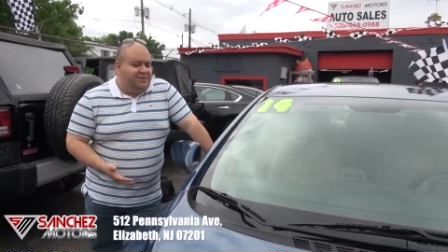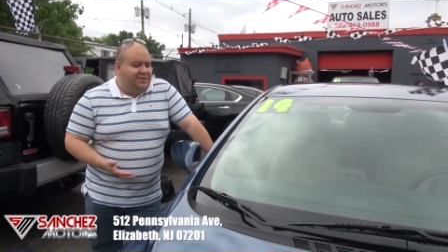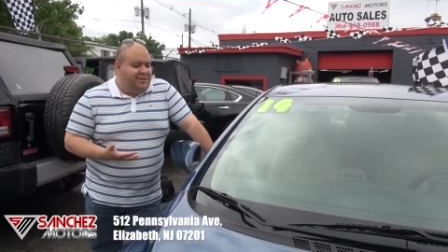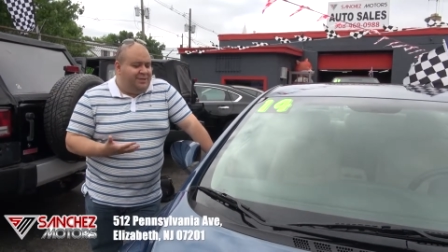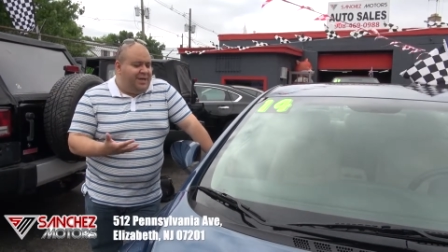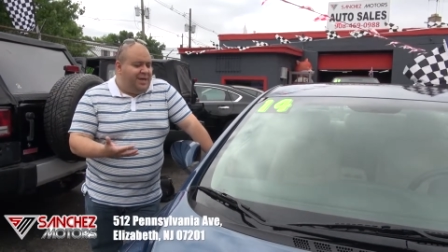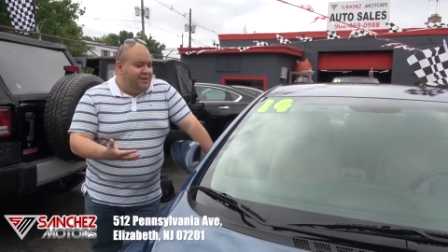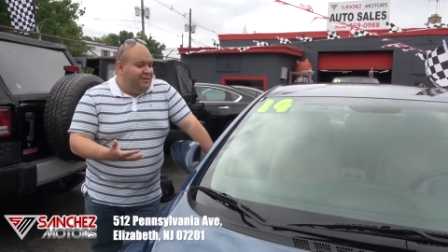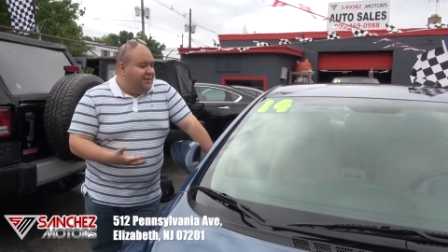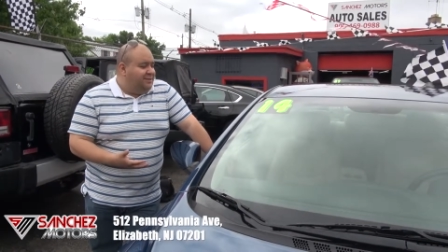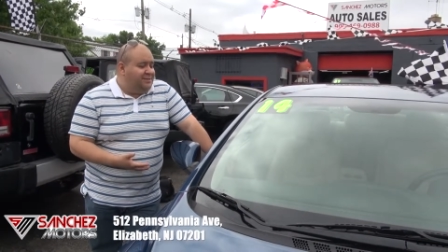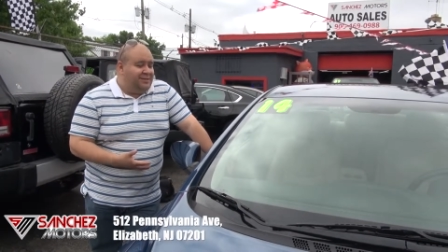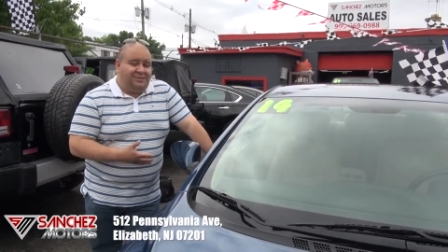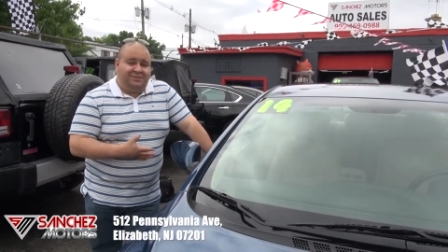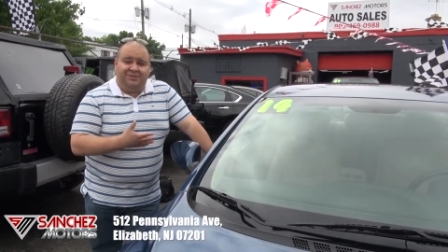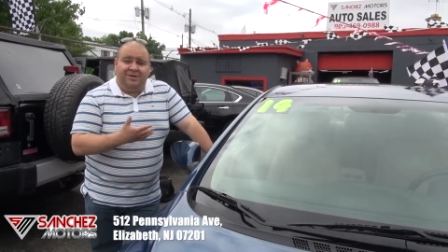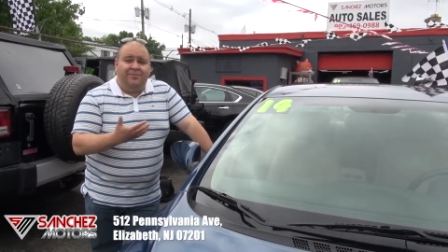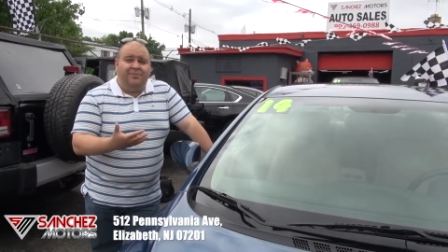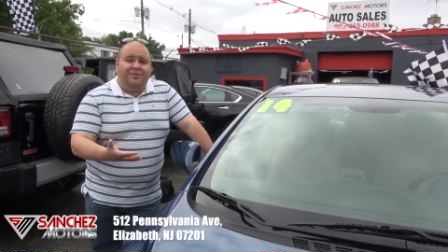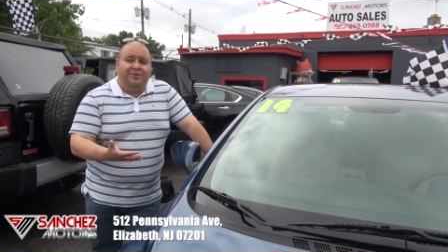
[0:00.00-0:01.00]
And again, like I said,
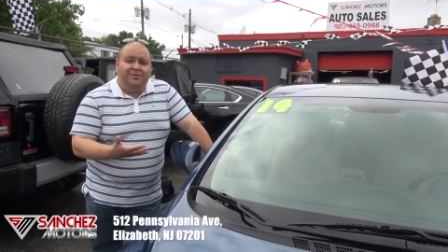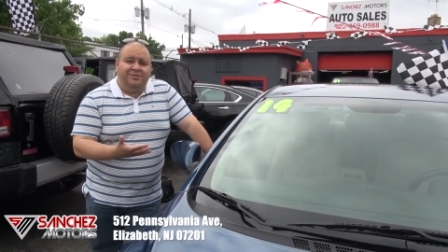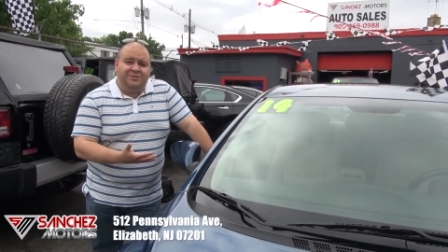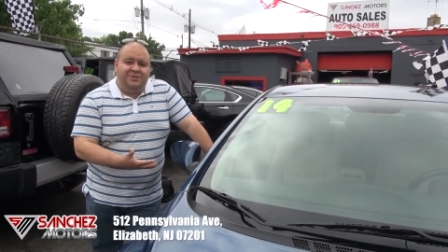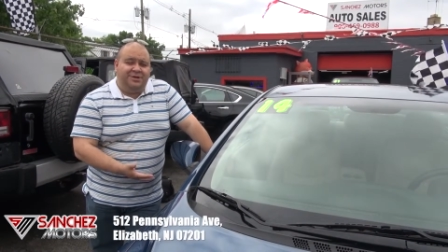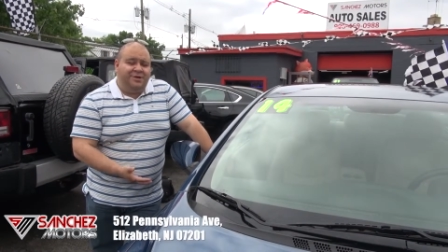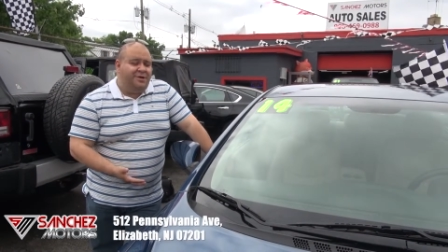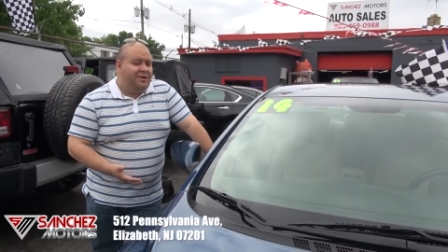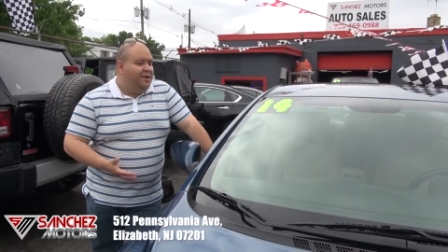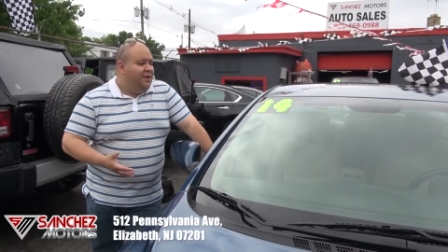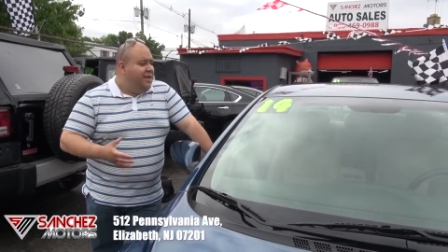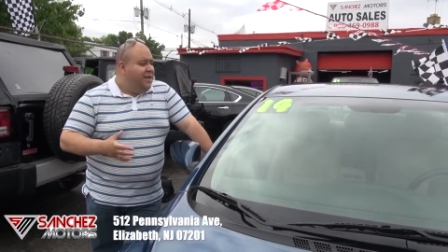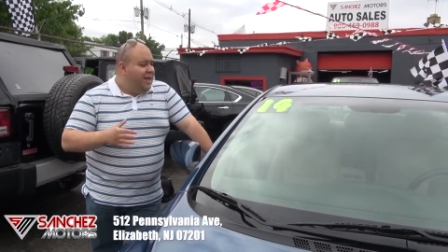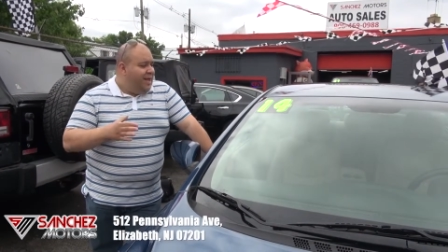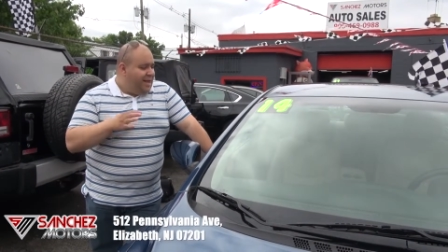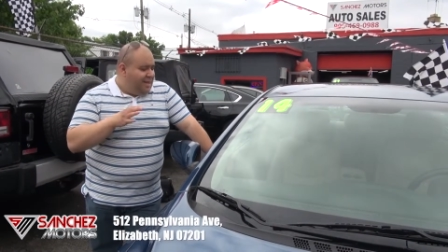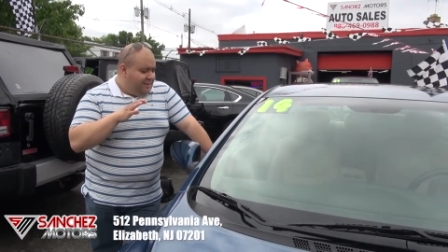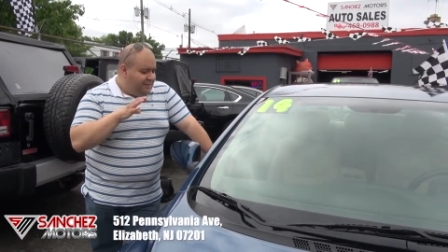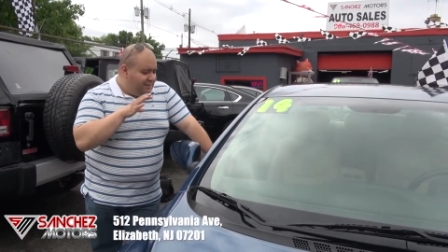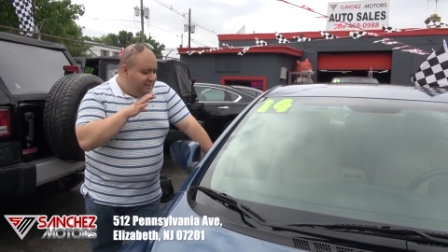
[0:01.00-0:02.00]
summer is here
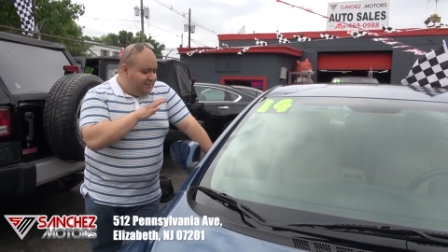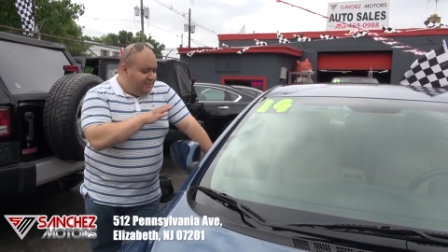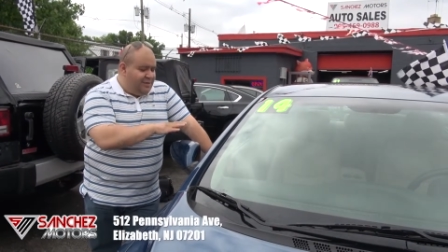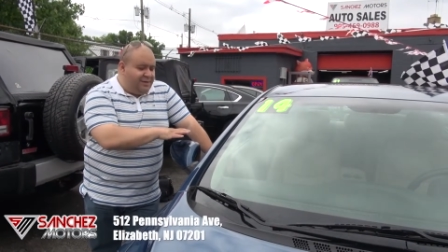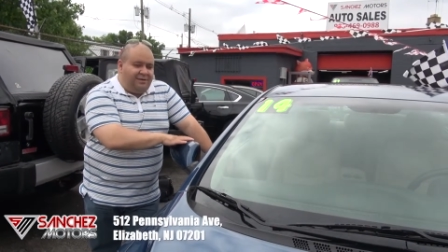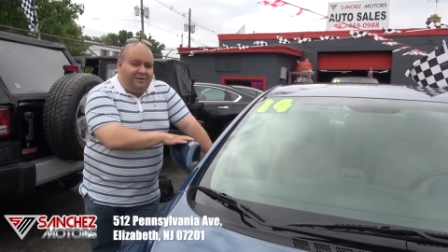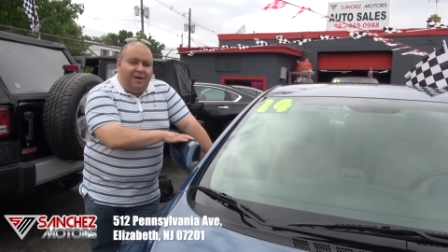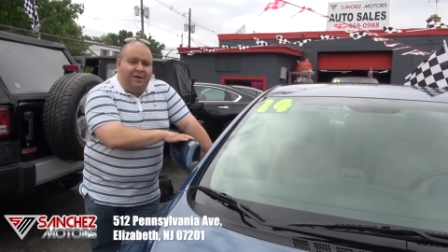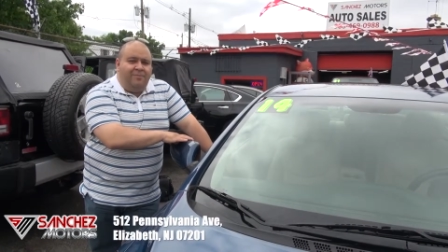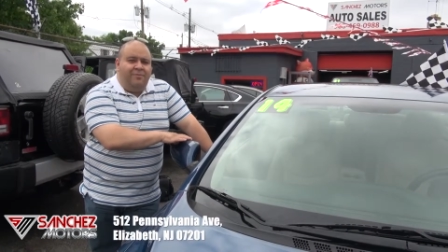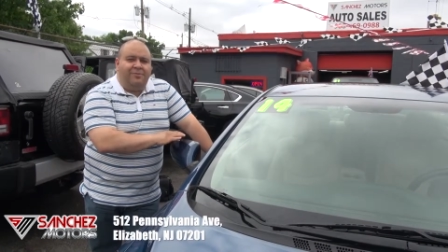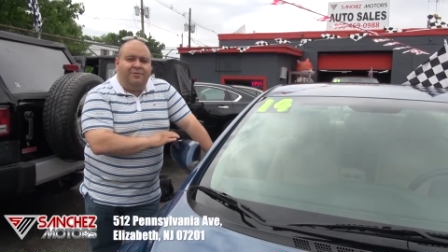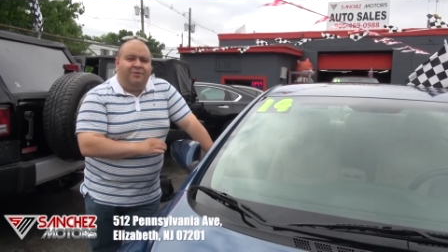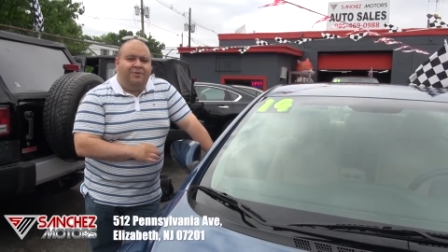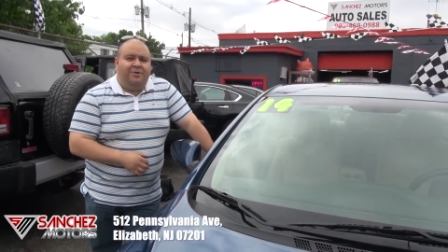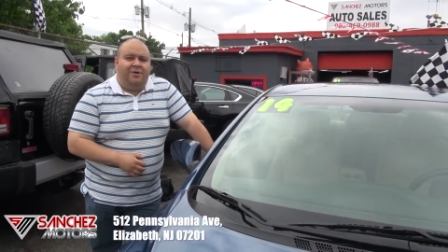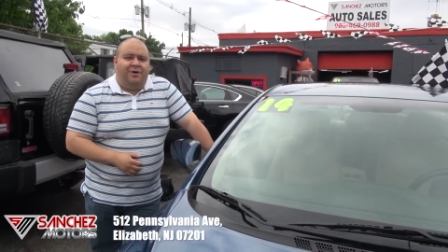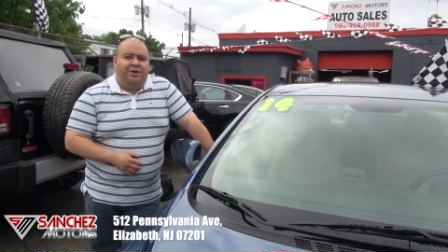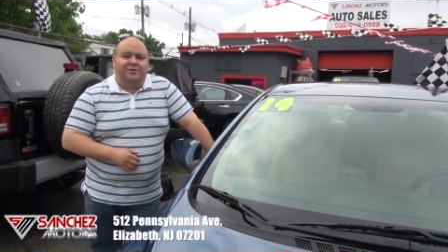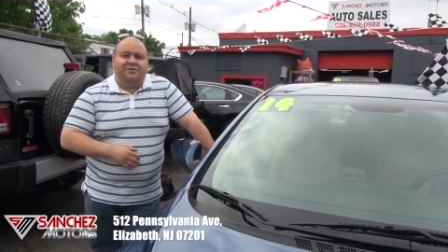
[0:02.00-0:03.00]
and these economical
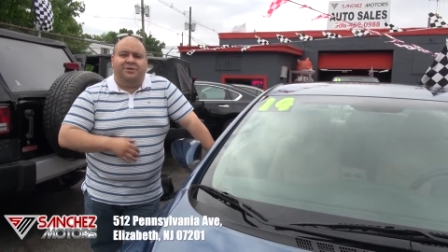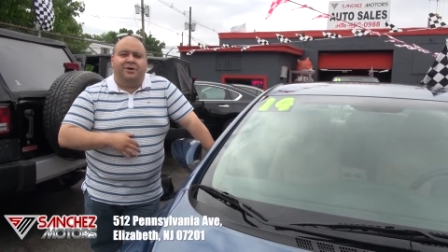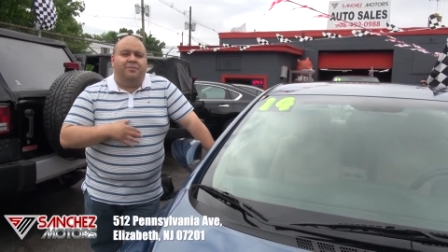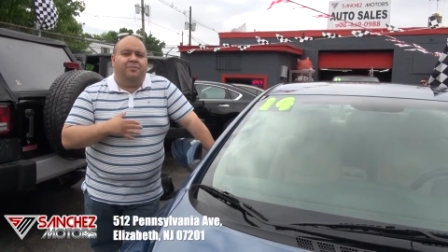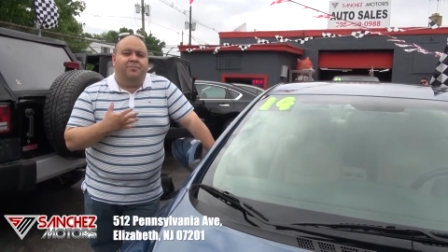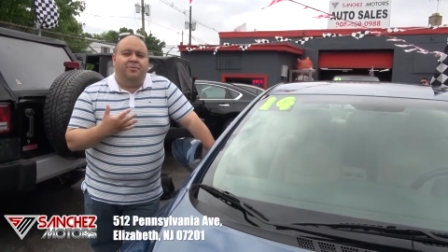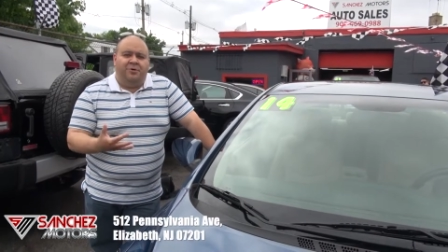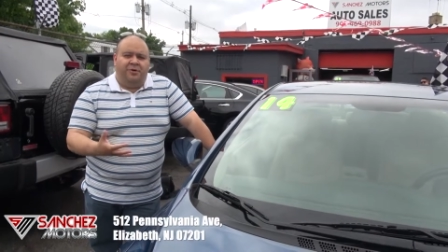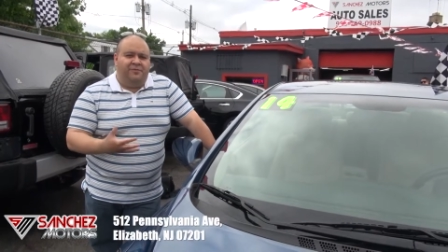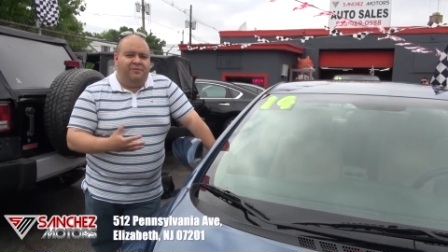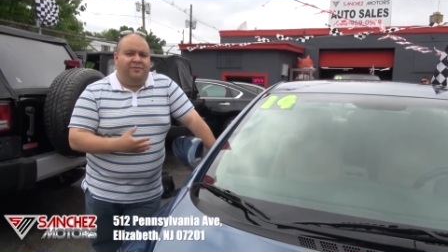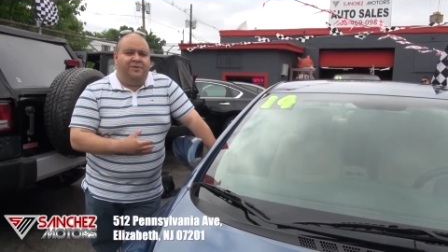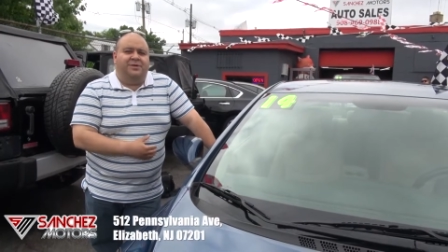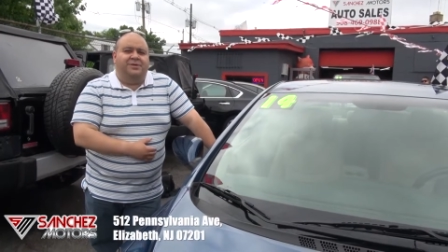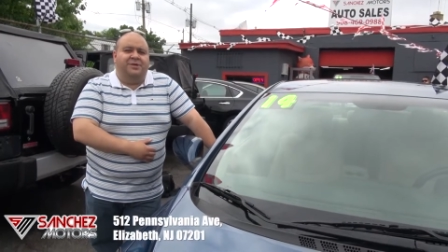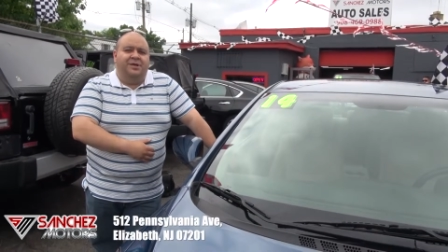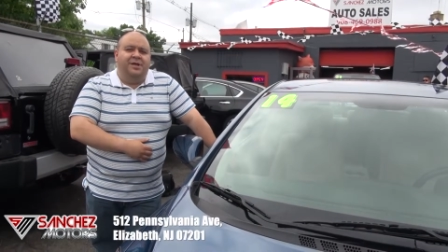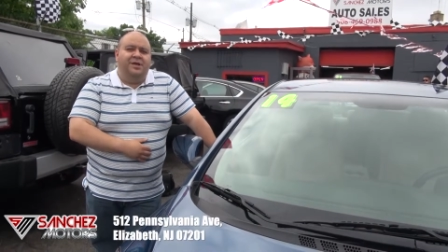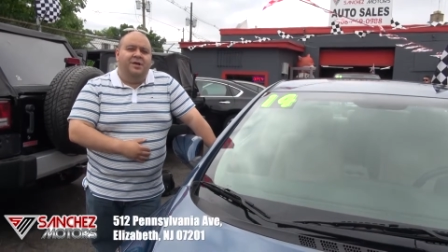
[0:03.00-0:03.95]
cars are perfect